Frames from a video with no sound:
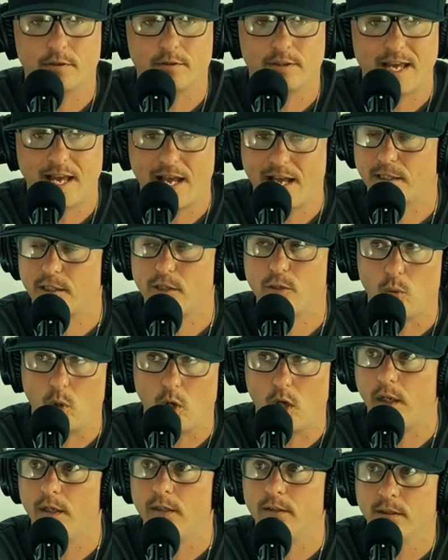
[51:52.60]
the heck you
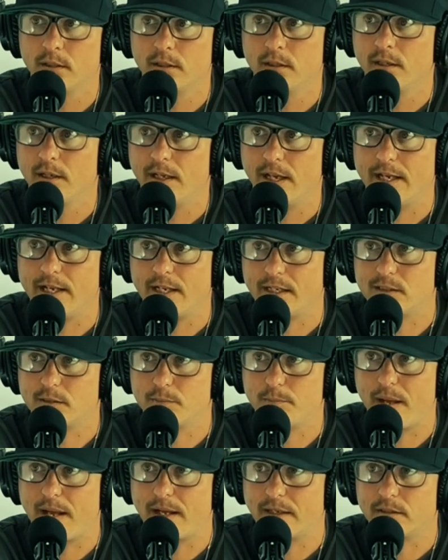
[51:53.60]
want and
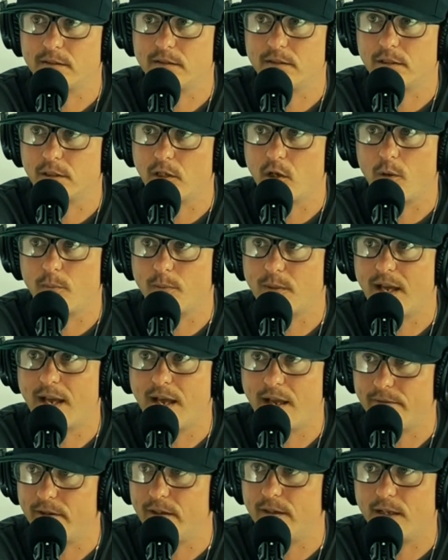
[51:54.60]
expect to go up to
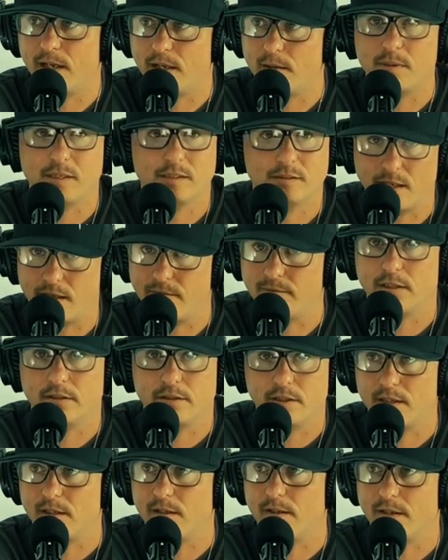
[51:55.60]
heaven and be saved at
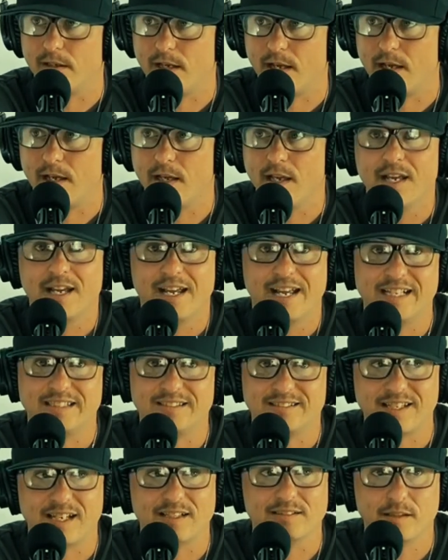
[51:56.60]
the end of the day. It
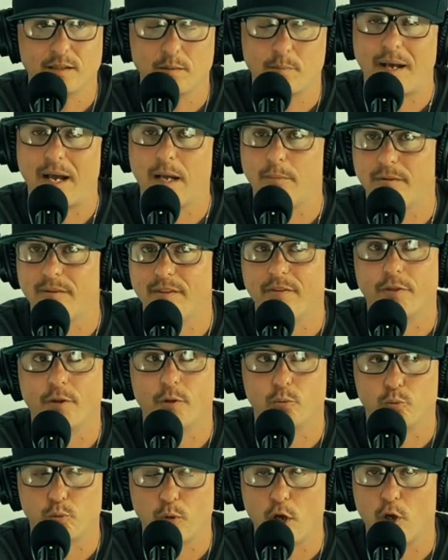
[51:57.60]
says in the Bible that
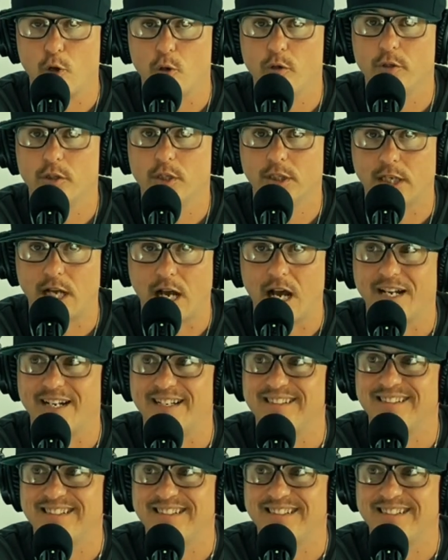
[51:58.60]
the road to God is